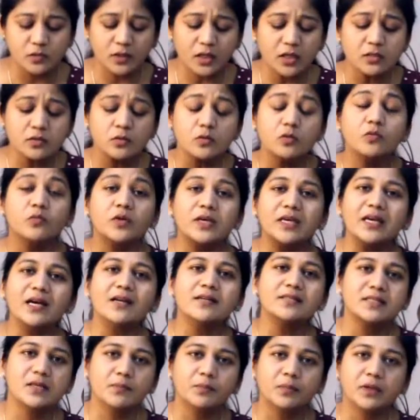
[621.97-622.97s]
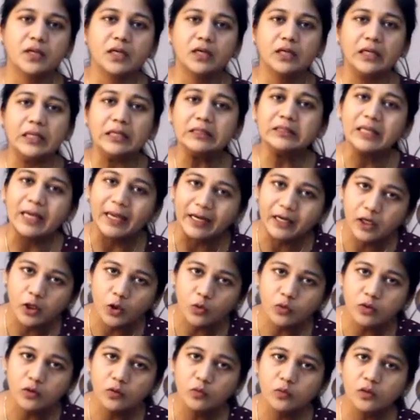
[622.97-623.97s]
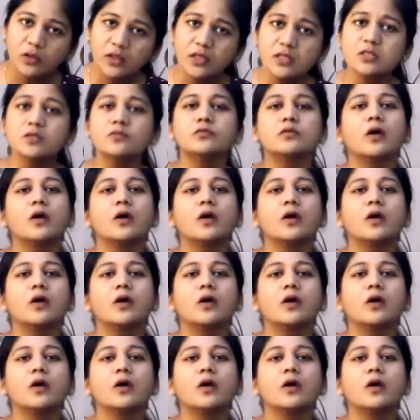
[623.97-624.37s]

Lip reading: Okay, so we are separating the endonucleus